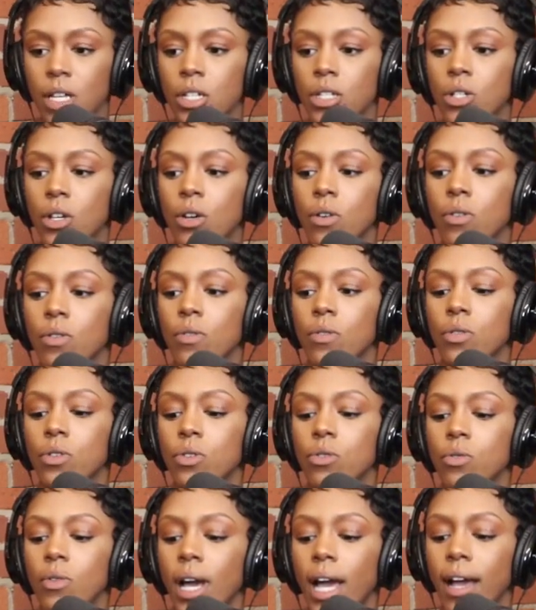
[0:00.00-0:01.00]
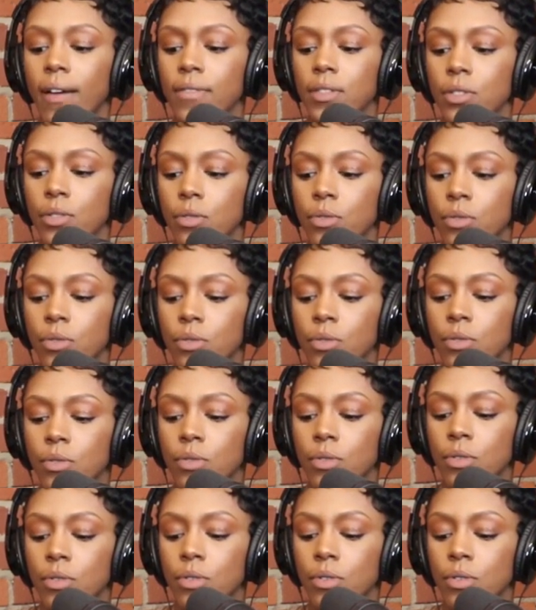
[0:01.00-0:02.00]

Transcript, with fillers: So you have to